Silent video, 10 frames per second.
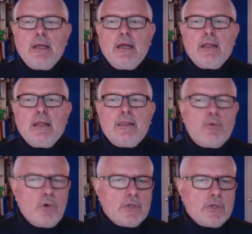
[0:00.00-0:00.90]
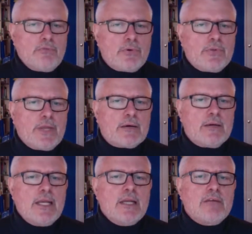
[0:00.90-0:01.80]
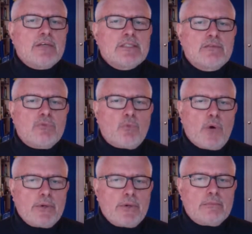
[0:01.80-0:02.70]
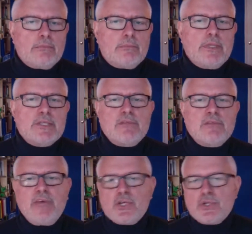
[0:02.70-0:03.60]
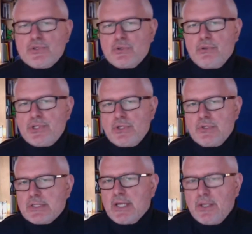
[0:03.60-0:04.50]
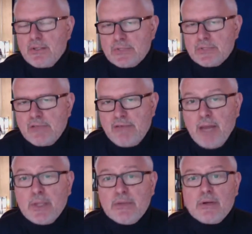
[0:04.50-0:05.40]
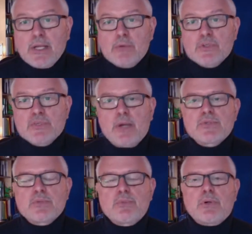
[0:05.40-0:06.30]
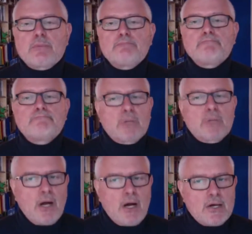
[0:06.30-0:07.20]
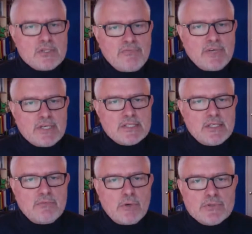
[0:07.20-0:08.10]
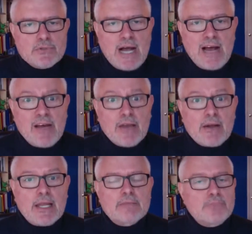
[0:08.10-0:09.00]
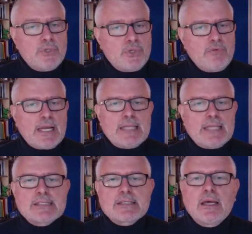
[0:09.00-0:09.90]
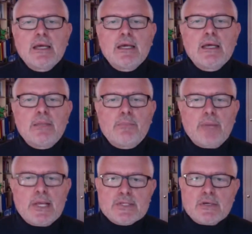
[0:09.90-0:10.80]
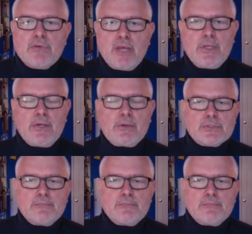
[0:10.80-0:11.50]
They won for their innovative water disinfection solutions that use environmentally responsible, cost-effective ultraviolet UV lights in place of chemicals.